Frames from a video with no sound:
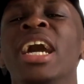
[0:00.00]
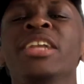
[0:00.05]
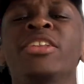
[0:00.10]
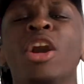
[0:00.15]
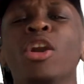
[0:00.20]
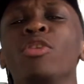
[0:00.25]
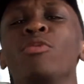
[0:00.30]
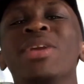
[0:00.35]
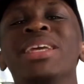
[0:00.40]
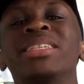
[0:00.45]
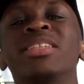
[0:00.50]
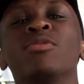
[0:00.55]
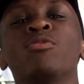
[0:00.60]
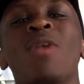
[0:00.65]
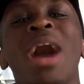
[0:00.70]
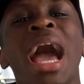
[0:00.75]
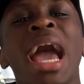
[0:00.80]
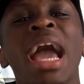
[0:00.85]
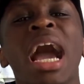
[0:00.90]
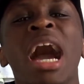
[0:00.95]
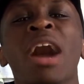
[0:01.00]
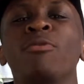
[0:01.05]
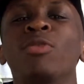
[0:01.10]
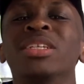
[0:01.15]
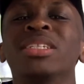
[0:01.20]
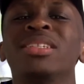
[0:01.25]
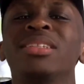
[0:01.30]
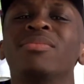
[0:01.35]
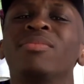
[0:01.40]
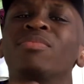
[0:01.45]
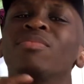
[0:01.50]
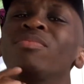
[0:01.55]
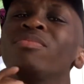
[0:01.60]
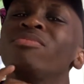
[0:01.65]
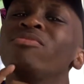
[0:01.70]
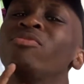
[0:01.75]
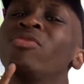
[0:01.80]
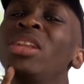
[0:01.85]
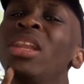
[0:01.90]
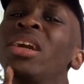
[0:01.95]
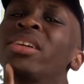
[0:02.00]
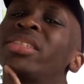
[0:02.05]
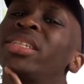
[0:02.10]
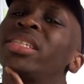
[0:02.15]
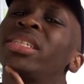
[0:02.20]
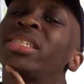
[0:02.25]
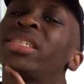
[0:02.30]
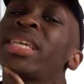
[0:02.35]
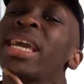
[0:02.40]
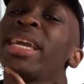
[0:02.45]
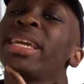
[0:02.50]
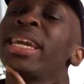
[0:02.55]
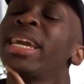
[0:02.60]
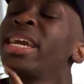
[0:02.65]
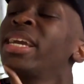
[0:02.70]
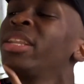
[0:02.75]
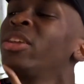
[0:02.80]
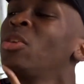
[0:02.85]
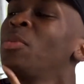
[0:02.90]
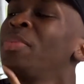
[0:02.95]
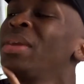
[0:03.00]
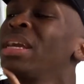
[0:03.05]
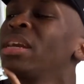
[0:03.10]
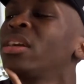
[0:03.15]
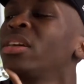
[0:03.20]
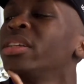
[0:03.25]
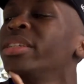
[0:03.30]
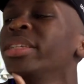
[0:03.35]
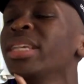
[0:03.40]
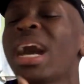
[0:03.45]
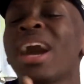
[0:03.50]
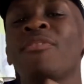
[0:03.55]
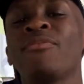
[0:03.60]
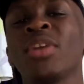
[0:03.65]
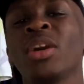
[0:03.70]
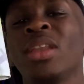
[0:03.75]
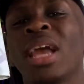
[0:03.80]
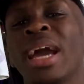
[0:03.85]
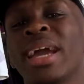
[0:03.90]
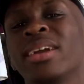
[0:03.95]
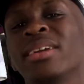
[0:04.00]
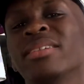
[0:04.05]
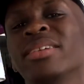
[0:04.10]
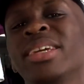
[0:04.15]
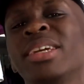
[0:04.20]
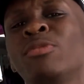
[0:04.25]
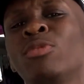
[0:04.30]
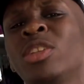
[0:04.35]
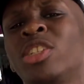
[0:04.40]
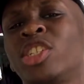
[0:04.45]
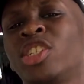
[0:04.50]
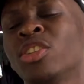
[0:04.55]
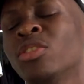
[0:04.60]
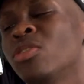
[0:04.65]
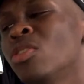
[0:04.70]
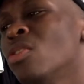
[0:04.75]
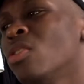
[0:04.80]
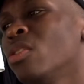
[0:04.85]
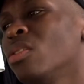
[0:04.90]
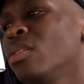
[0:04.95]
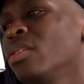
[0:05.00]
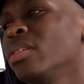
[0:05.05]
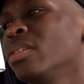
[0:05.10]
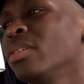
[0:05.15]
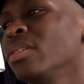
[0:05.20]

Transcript: The only reason why I was reluctant to say yeah a little bit, because I feel like it was short.